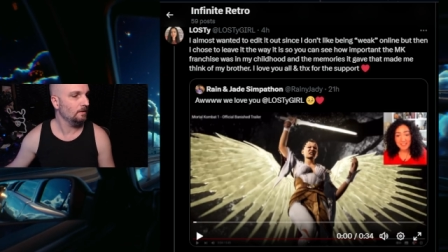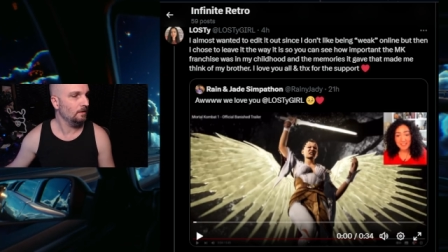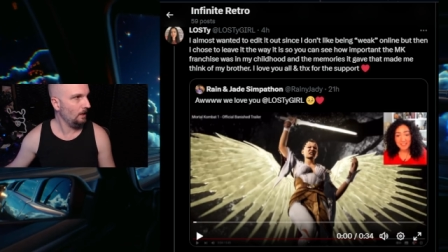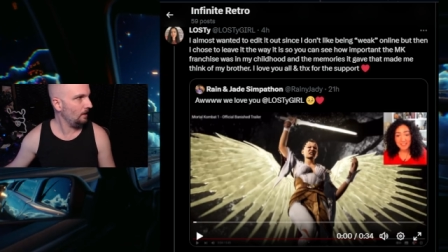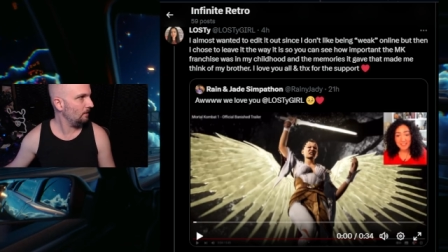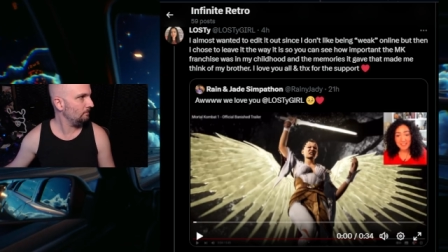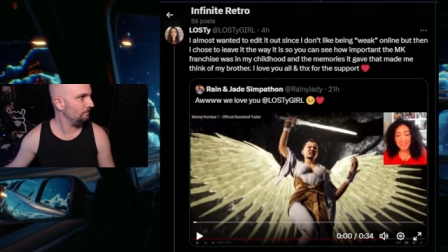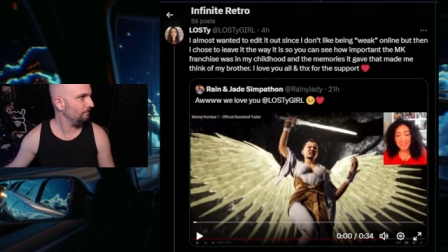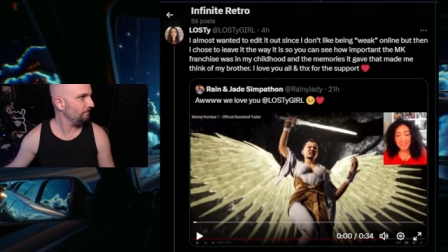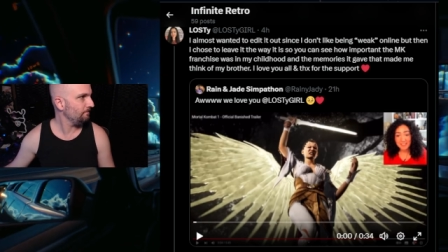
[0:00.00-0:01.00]

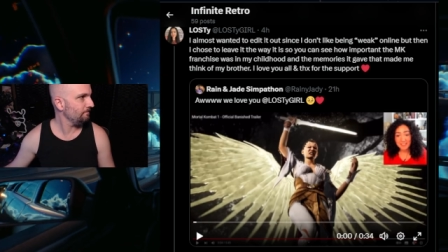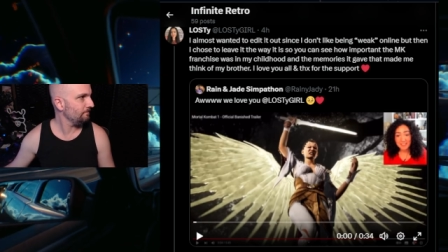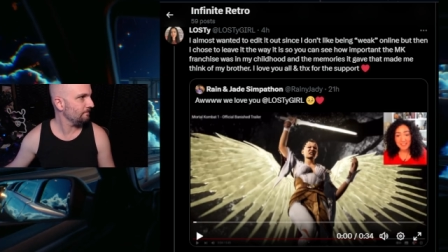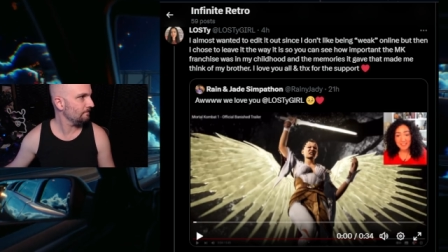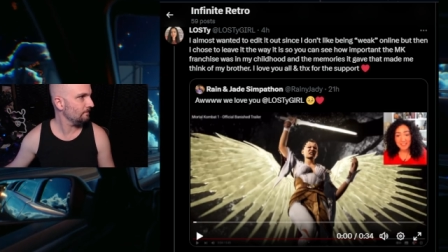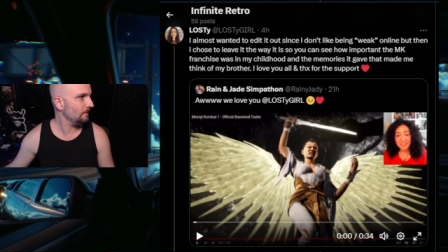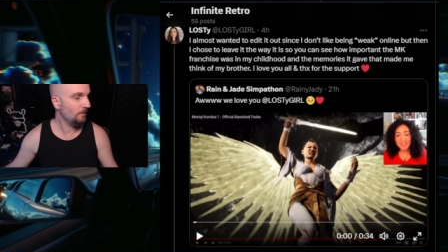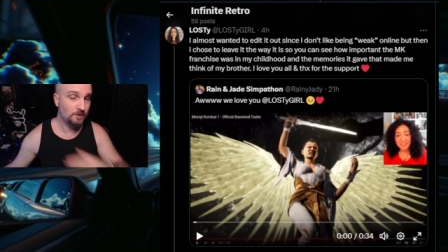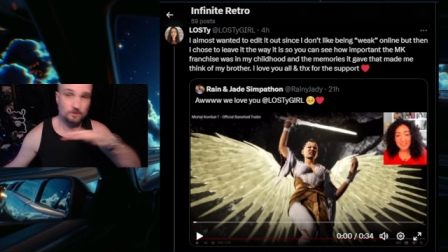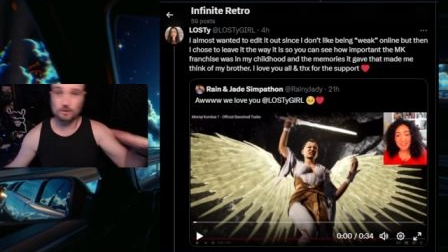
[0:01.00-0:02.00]

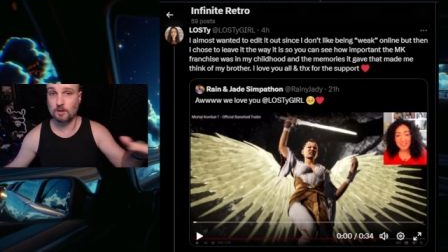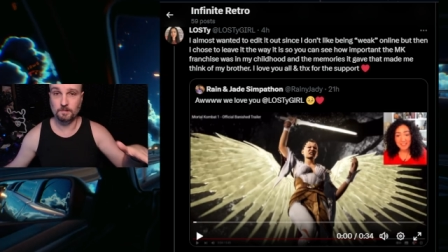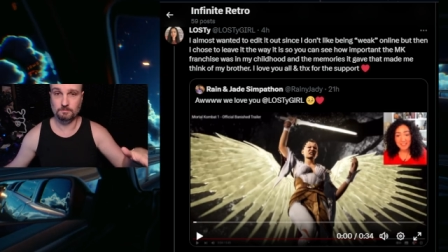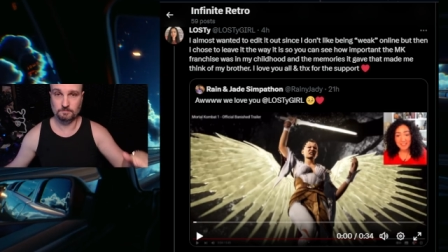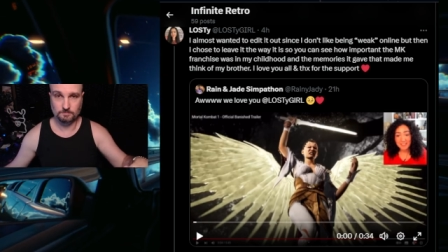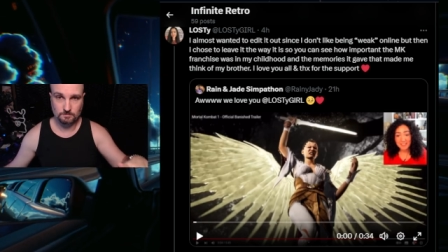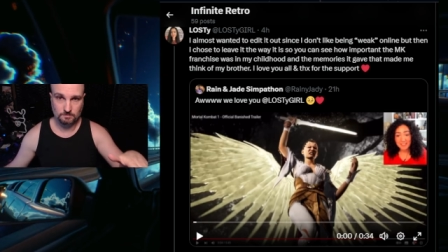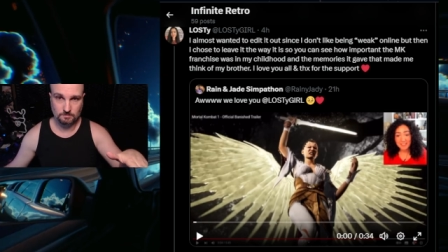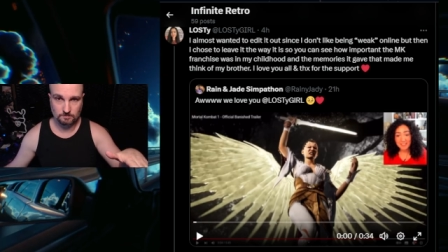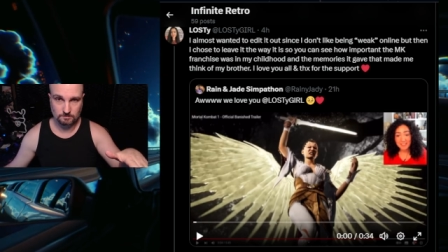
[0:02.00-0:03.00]
Nothing can stop it
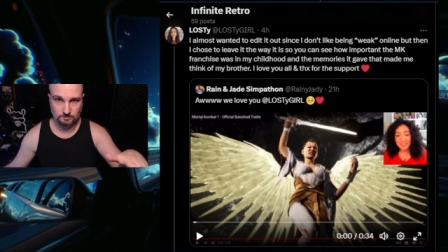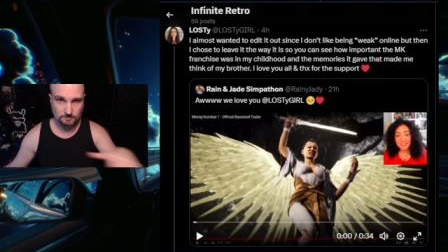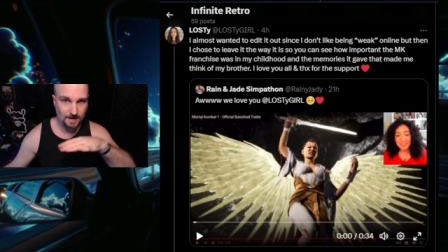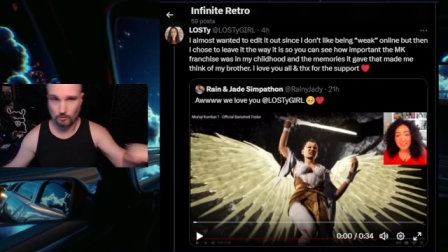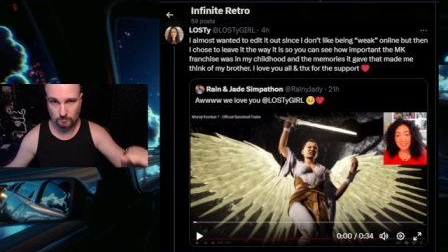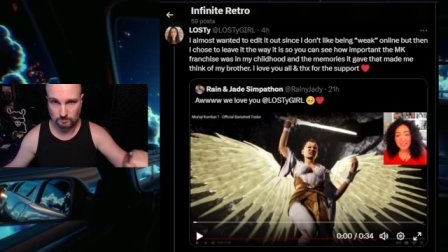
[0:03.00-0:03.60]
at all,